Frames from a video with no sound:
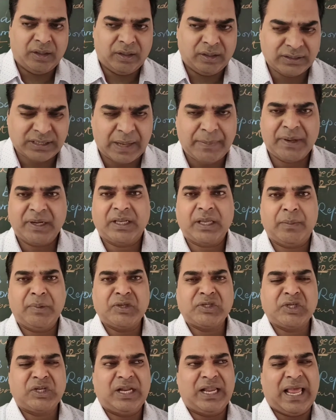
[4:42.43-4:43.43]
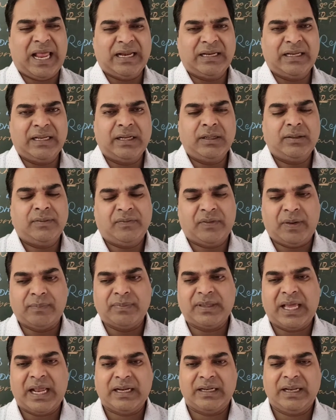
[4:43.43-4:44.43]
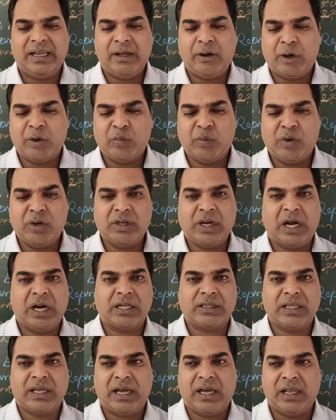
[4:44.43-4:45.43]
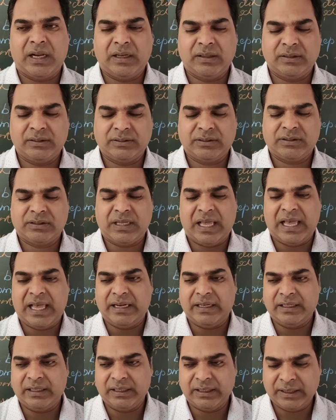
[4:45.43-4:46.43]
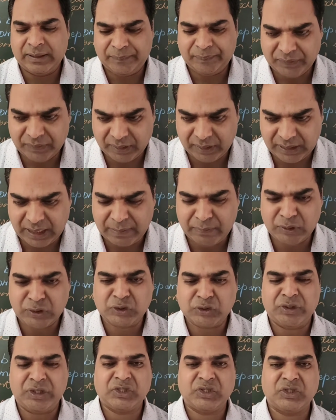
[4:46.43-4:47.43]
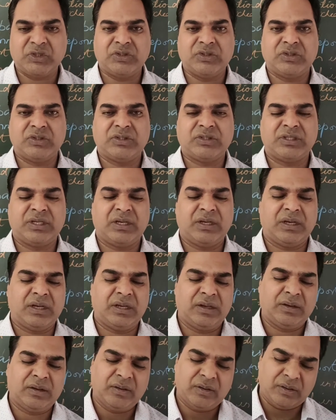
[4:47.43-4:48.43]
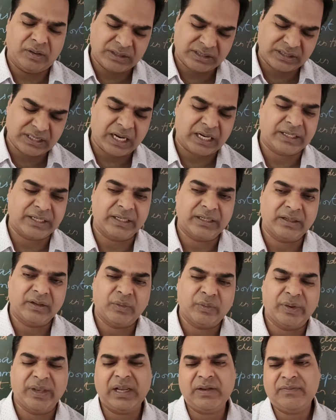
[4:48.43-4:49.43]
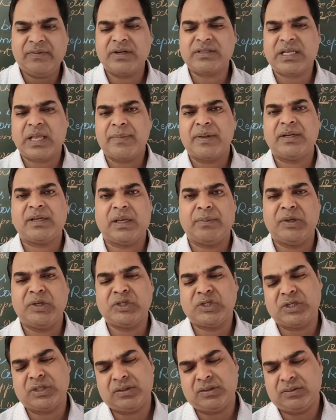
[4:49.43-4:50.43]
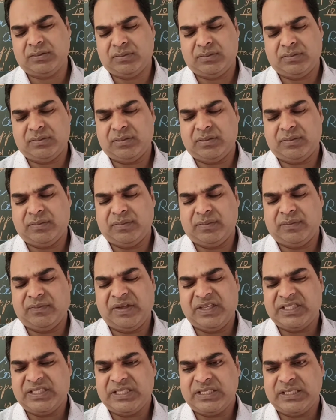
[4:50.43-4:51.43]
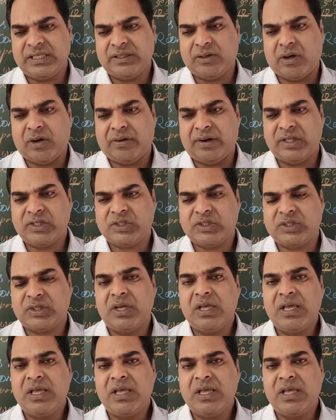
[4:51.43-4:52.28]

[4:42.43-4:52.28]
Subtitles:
Simon Commission landed, from that day onward, hartals and demonstrations started. Wherever Simon Commission visited or reached,